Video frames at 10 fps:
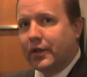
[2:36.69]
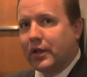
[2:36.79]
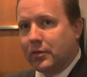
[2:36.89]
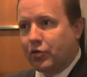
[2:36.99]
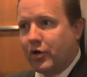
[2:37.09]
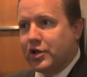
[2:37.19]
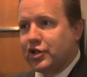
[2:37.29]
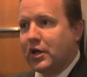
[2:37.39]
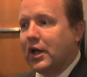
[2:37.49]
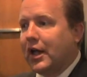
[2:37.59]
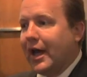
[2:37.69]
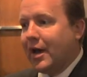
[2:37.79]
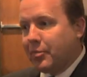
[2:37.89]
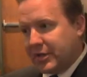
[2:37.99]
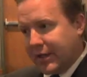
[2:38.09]
illegal immigration,
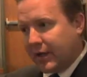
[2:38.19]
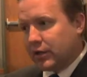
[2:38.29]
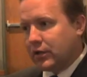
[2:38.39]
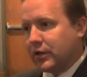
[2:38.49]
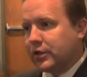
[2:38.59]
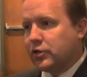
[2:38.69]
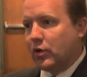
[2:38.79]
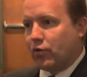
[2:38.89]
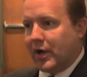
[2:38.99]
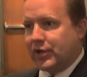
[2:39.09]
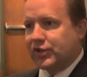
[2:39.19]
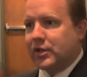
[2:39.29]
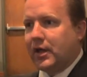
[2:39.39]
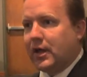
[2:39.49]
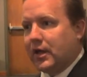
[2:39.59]
and particularly to
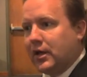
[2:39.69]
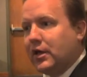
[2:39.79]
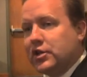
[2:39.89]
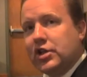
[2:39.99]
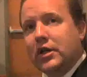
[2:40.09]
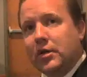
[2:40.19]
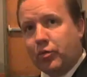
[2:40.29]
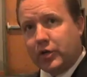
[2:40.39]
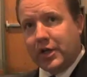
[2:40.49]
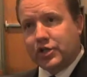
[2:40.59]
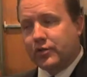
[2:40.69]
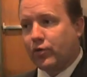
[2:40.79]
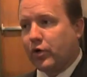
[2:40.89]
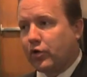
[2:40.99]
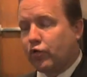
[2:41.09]
arrest and initiate deportation
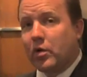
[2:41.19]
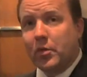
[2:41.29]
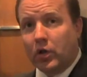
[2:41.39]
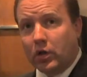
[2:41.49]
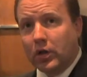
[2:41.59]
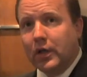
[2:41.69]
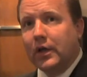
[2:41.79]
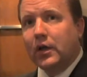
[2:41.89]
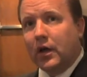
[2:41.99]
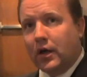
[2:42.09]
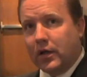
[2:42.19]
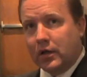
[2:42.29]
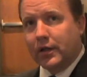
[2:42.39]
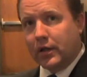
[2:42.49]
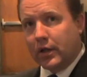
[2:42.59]
for criminal uh,
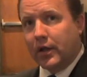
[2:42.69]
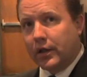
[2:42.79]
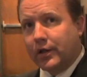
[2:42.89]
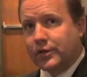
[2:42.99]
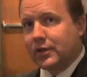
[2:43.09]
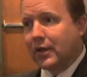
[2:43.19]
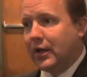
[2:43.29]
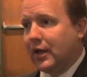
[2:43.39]
illegal aliens.